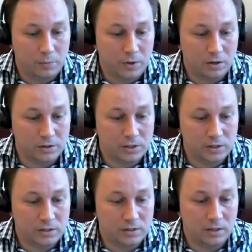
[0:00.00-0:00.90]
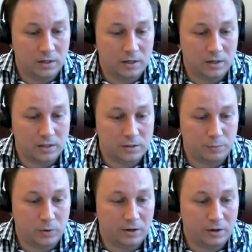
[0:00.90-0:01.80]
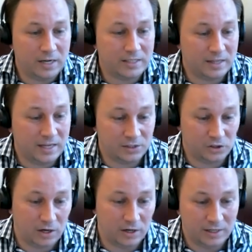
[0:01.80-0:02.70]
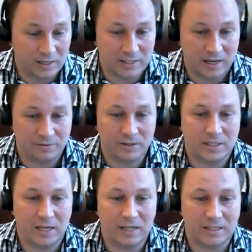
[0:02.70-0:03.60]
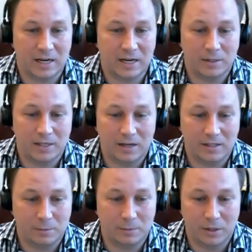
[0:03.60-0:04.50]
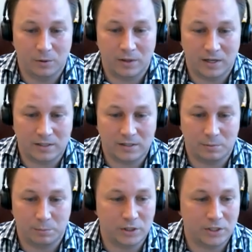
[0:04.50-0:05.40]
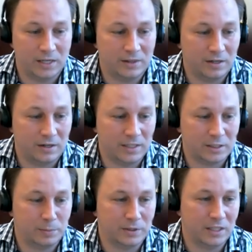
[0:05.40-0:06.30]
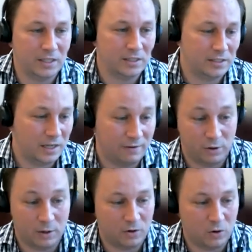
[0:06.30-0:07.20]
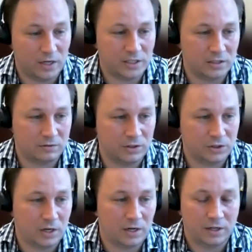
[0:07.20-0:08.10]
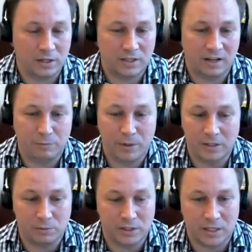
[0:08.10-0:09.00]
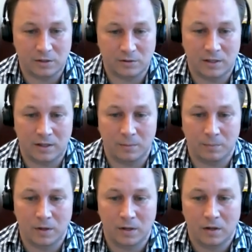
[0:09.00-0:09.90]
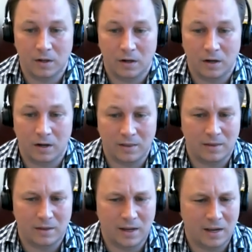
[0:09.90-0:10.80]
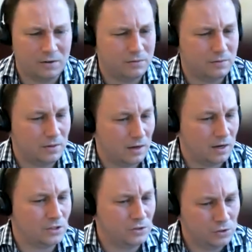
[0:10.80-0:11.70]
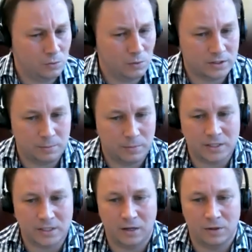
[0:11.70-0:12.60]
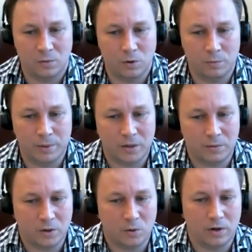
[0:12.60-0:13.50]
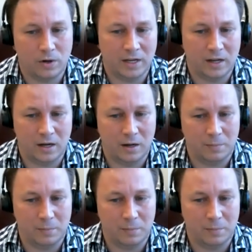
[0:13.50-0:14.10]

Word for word: But also uh, to point out, would like to thank Charlie and Dave for taking time today to be with us. Appreciate their expertise. If you have questions for Charlie or Dave, please reach out to them. And, and I do want to mention that there will be a recording